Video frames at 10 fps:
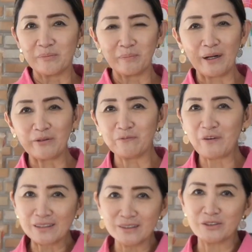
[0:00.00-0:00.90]
My
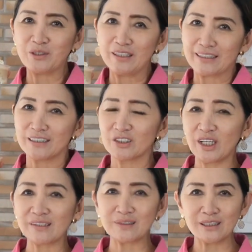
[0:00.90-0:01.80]
final drink,
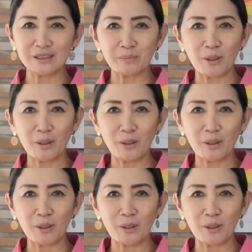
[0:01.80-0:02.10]
chestnut